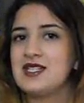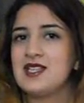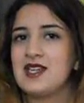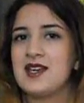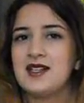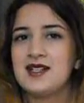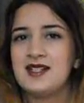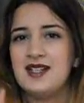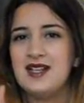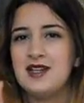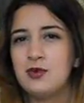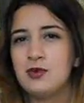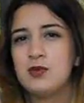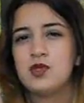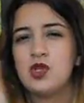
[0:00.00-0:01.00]
It's like a
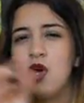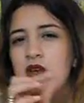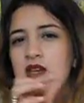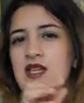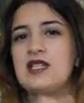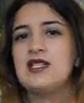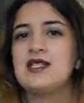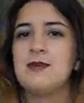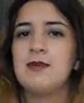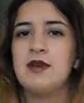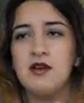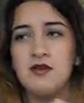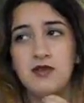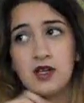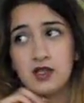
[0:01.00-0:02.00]
little tiny
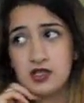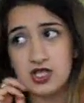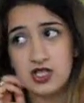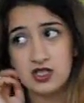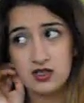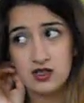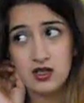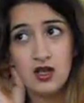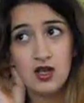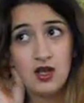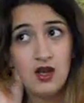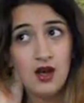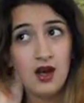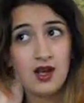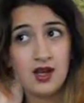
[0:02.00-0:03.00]
snippet of London,
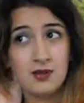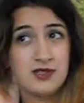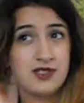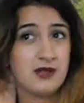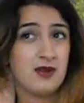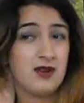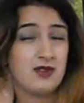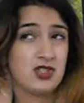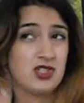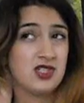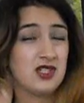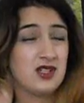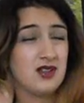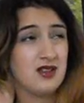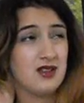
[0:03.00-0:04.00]
so
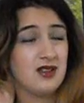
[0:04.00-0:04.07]
just